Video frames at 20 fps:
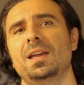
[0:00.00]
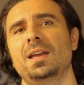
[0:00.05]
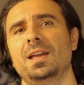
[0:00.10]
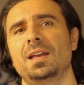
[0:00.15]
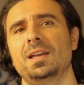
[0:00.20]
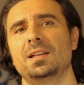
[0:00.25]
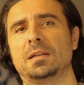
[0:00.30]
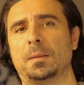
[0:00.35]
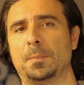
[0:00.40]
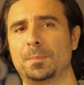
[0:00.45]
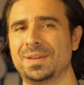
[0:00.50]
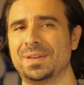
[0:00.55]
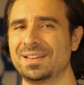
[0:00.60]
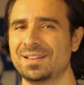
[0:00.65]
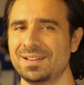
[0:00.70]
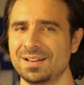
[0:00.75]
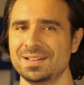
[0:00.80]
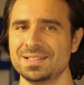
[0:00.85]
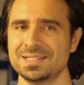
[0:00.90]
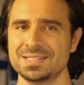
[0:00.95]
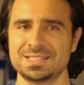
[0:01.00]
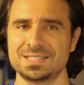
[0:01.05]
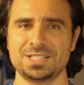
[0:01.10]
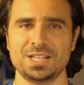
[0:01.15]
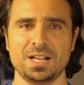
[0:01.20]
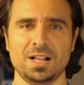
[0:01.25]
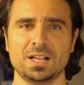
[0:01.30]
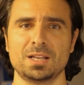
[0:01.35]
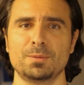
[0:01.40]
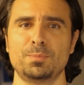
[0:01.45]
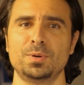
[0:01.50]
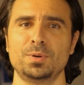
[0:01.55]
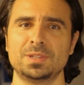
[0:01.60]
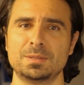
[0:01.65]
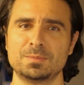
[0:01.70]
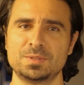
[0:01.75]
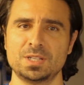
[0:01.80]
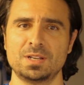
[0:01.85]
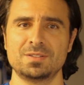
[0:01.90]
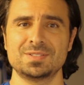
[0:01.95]
And because Schalke put
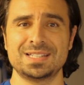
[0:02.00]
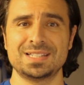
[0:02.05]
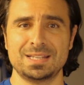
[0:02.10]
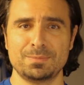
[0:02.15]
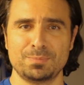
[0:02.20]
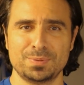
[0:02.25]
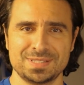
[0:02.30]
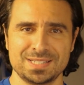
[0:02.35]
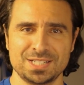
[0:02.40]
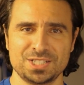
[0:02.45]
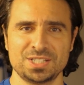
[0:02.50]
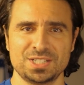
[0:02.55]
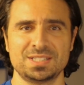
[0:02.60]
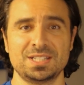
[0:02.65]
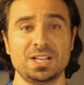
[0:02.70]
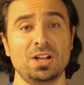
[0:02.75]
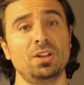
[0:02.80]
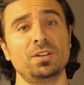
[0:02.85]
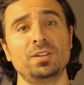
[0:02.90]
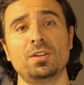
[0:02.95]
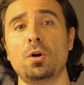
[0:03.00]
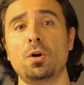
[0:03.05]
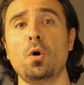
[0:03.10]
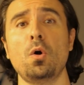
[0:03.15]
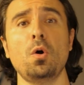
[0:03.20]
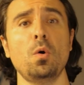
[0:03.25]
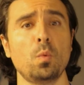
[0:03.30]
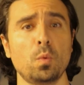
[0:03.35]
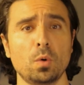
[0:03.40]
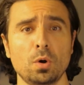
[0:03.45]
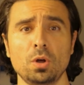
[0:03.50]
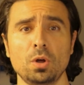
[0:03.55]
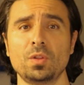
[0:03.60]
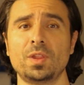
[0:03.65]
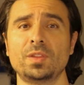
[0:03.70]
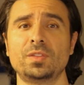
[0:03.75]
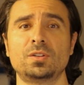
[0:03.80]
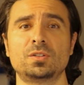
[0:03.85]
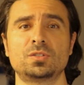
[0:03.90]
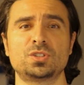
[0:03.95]
themselves in a position telling the whole world
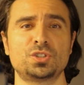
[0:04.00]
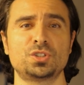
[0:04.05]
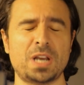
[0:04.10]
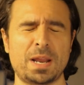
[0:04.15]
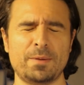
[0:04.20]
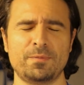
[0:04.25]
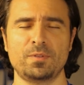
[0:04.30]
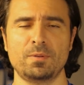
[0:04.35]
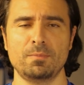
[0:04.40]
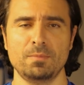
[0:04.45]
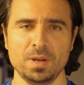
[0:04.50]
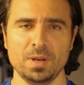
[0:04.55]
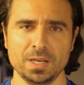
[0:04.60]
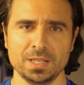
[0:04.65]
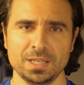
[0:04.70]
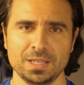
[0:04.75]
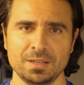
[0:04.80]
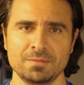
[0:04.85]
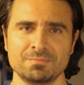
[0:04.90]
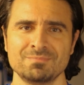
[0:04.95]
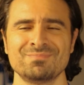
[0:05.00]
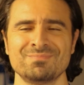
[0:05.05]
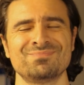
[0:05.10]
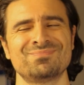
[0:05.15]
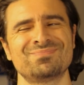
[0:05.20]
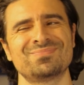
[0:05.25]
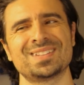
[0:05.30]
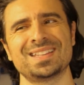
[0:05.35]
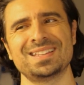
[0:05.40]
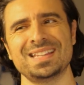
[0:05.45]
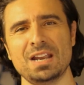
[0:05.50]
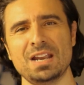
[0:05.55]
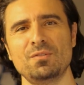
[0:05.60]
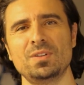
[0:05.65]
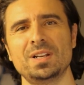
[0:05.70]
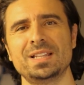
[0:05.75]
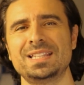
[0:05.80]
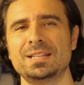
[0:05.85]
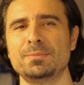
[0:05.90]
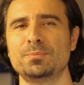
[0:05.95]
that they're strapped for money, that
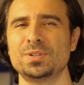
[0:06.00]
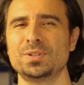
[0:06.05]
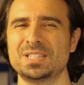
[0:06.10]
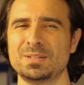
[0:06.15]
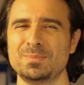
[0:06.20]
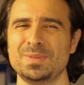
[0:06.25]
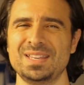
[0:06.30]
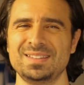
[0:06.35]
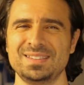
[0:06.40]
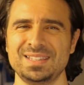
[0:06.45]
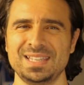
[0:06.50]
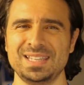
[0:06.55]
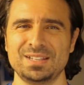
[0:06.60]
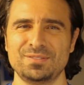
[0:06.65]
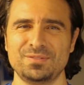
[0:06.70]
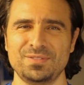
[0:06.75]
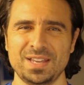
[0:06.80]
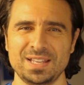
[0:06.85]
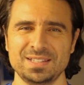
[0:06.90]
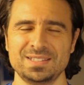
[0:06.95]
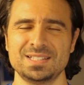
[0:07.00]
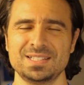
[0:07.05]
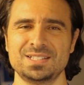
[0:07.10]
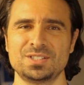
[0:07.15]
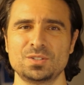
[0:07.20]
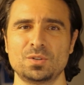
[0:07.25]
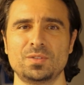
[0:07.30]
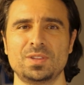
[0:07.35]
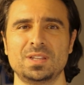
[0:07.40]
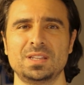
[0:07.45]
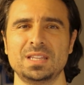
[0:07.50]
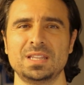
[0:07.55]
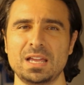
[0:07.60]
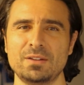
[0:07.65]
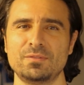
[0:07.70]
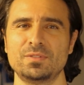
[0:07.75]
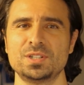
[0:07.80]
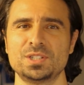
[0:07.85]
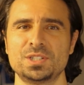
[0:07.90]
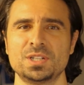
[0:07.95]
really didn't put them in the advantage or the
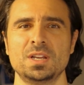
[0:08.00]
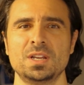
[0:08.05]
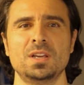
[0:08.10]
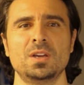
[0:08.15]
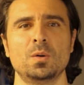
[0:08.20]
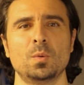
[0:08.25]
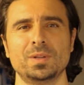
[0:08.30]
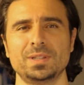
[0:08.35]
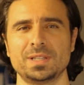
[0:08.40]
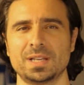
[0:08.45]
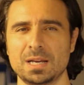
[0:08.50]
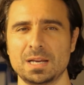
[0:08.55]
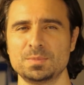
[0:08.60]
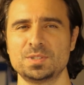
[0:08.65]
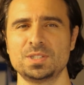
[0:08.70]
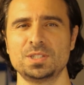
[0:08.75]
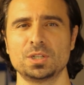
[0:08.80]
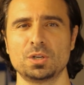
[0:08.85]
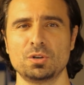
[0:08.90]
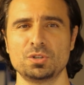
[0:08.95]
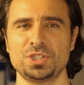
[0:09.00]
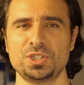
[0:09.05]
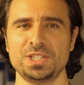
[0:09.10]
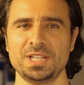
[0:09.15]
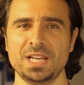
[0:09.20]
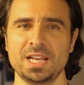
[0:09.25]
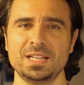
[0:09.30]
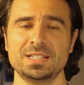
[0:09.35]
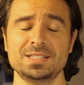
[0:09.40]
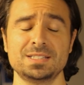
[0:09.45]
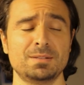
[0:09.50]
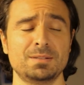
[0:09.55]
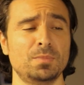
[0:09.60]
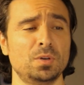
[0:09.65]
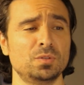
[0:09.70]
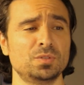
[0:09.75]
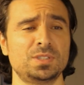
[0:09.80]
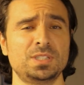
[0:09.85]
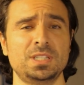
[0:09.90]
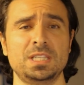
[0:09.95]
leverage when it comes to negotiations. And
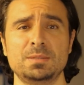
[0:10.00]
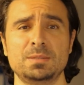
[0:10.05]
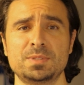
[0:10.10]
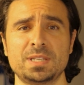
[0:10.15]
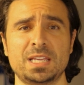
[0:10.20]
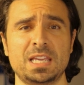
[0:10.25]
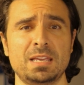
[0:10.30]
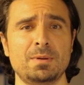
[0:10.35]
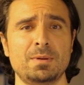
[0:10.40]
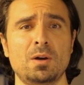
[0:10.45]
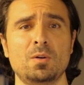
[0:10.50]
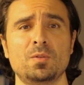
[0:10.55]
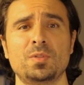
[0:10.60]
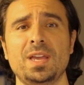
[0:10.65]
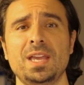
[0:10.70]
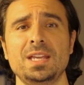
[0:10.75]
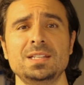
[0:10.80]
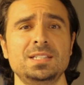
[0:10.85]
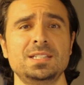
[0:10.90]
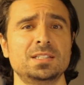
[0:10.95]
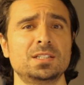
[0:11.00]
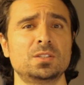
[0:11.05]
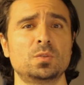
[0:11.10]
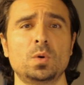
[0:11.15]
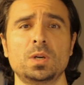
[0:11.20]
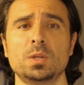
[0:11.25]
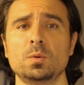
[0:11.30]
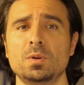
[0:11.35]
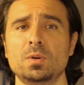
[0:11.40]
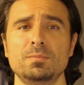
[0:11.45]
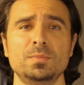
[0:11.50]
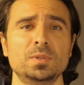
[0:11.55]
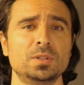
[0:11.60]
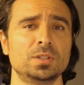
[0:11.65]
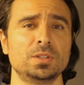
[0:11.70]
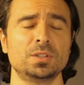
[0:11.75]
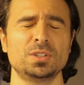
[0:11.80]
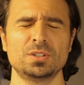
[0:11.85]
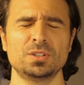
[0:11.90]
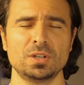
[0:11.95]
most teams that came out with eighteen to twenty-one
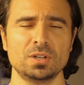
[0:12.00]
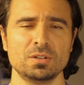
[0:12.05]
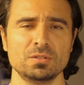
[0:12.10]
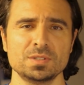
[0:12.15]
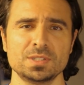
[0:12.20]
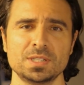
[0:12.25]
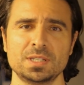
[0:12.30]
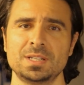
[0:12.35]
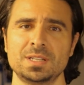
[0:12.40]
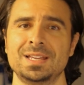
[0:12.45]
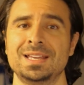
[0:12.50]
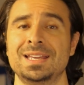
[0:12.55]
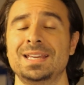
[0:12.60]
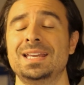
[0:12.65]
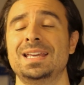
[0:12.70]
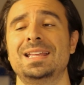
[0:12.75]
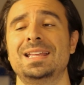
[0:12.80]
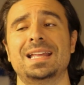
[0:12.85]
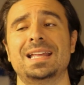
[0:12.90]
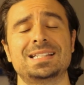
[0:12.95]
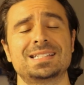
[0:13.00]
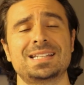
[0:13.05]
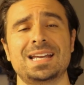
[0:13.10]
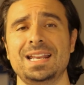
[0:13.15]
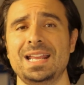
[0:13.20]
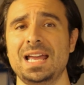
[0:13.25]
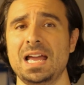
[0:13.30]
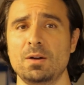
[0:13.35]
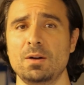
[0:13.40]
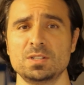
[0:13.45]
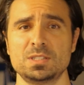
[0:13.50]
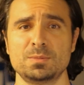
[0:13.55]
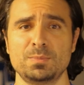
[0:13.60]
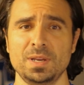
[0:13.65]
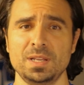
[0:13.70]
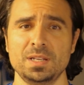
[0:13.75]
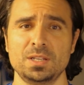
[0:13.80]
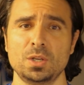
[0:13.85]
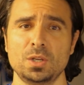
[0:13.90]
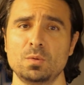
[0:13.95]
million euros, and that's kind of how it's
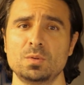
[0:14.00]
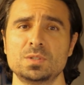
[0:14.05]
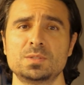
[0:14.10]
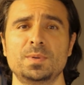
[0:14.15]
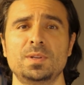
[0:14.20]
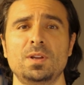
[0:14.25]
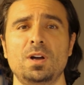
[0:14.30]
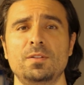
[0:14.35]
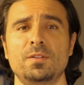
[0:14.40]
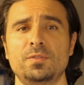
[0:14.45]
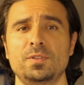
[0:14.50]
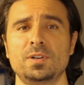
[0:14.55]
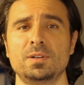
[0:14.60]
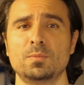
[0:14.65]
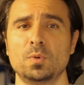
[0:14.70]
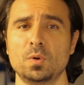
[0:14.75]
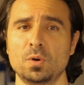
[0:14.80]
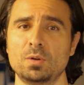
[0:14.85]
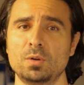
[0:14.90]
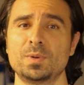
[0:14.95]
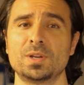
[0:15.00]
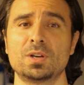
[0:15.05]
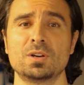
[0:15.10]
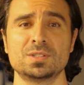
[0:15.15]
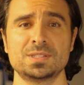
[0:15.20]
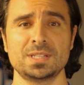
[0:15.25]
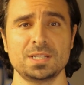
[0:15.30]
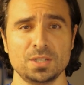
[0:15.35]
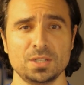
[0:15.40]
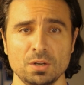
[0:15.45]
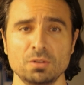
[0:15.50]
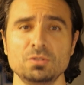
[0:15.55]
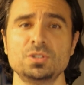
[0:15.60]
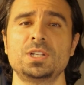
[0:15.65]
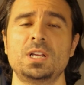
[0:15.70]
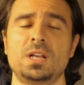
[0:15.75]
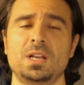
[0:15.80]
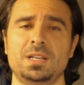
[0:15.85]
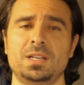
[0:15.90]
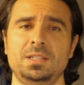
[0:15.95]
been. And no one's been offering more because they know
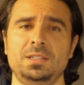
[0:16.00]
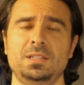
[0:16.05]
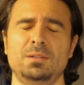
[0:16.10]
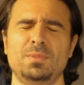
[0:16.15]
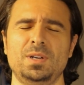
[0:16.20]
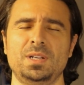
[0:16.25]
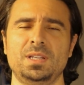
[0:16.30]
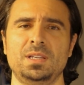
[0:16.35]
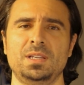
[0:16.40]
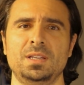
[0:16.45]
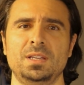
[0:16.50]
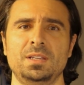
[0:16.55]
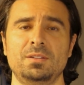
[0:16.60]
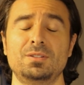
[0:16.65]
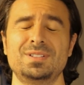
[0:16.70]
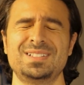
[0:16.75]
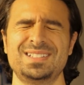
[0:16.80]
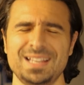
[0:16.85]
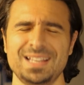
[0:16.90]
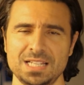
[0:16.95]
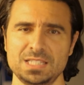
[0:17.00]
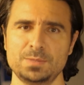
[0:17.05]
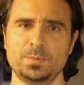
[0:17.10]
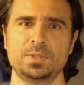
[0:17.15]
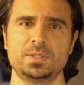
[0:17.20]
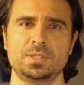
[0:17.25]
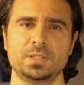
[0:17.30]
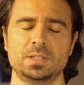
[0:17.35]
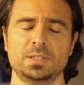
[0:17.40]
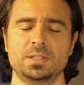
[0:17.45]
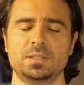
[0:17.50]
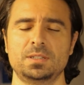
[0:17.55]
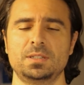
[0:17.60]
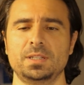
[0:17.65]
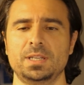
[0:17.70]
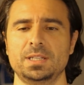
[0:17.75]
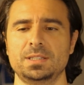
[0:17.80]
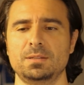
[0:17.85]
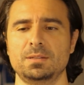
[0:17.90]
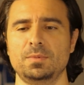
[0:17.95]
Schalke need the money. They're desperate to, to
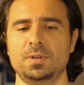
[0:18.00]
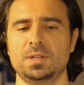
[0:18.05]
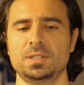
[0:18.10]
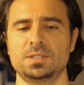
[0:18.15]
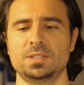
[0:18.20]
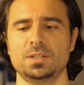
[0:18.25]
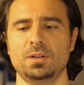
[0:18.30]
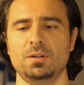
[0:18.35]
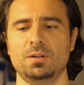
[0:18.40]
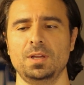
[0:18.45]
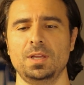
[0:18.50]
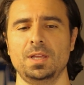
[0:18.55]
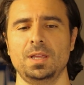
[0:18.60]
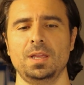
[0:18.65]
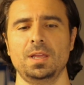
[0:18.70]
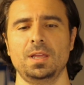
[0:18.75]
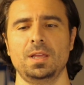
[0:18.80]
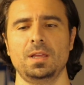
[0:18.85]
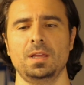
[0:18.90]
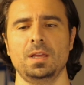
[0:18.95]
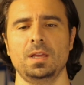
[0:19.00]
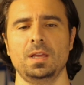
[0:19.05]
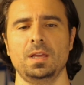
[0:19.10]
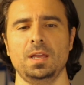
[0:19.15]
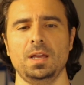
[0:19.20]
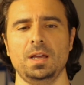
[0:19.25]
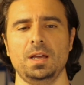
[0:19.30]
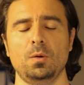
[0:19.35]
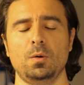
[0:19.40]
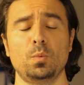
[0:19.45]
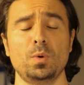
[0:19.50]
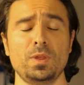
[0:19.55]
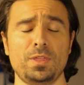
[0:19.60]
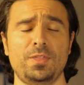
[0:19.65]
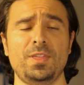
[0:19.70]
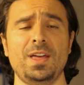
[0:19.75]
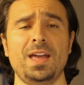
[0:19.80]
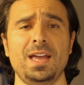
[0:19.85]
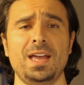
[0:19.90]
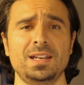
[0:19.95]
get the money. So uh, with
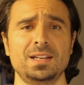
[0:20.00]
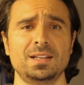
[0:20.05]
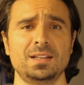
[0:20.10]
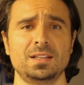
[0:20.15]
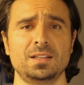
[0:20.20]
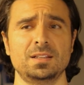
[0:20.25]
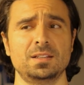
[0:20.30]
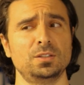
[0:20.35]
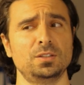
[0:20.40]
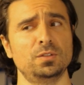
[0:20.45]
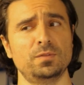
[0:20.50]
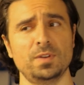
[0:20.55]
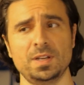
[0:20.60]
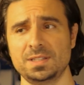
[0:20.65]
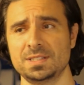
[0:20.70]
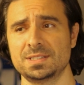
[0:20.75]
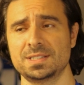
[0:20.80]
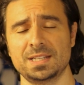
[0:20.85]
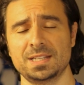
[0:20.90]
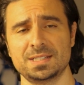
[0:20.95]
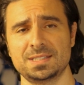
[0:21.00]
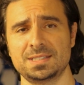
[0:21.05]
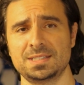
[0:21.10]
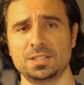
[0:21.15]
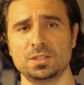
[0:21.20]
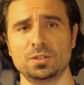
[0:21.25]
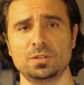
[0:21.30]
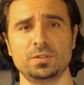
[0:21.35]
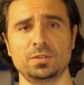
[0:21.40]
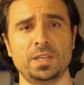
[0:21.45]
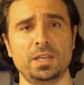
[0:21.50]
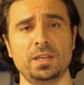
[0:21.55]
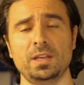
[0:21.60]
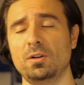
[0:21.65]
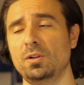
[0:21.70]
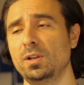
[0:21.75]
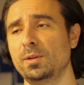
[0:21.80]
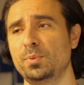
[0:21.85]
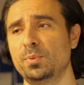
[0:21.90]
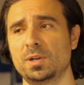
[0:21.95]
that, Juventus get a steal. They
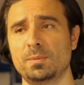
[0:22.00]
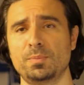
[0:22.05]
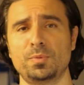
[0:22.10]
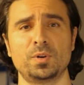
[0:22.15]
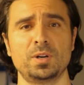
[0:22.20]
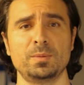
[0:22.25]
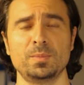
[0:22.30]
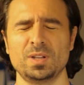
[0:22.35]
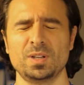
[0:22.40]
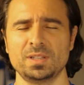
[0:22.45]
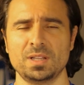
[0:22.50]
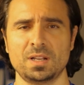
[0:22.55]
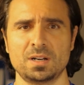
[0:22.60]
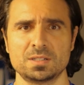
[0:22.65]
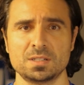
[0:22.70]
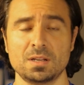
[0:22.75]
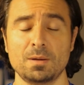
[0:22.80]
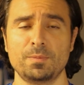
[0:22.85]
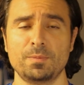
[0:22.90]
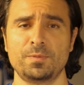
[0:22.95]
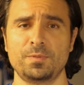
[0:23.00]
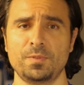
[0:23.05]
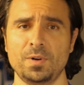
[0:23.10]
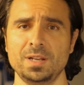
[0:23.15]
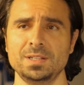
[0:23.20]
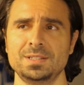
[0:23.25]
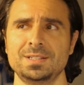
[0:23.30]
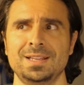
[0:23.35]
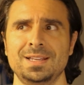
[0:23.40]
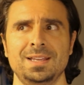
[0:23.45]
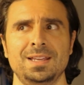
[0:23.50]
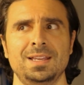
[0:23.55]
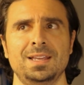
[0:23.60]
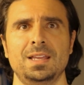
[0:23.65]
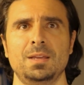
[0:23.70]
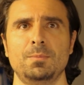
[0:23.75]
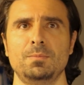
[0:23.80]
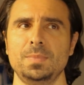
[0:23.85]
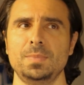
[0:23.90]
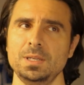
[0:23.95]
only put up three million dollars up front.
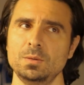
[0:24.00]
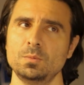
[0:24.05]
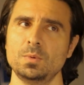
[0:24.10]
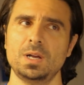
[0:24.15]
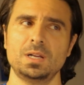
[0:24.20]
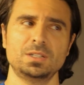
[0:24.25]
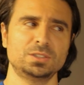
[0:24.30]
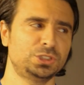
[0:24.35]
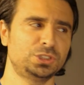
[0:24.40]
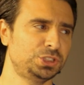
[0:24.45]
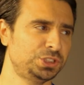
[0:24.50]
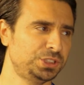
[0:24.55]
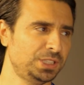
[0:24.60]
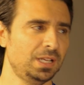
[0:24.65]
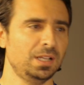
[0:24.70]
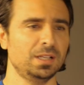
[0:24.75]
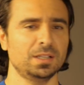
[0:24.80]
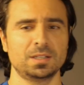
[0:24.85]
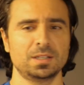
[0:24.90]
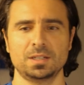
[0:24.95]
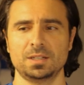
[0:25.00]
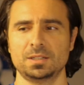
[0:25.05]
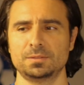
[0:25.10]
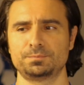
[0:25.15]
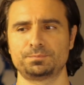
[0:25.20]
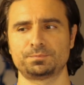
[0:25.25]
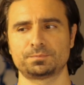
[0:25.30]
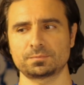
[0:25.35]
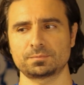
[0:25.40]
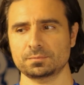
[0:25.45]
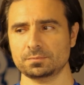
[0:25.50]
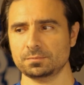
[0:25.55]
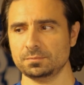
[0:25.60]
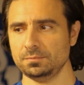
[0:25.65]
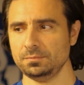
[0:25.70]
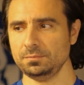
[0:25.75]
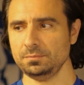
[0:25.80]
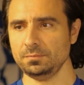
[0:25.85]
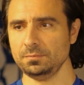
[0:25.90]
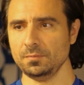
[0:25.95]
Meanwhile, Schalke,
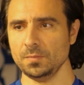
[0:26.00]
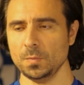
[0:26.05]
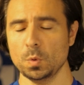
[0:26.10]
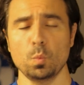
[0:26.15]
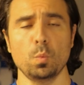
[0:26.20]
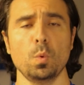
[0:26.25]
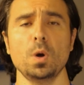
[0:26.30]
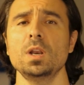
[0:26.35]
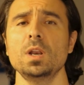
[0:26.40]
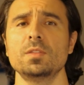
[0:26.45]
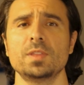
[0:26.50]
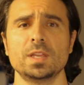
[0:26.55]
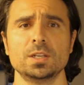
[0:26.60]
what are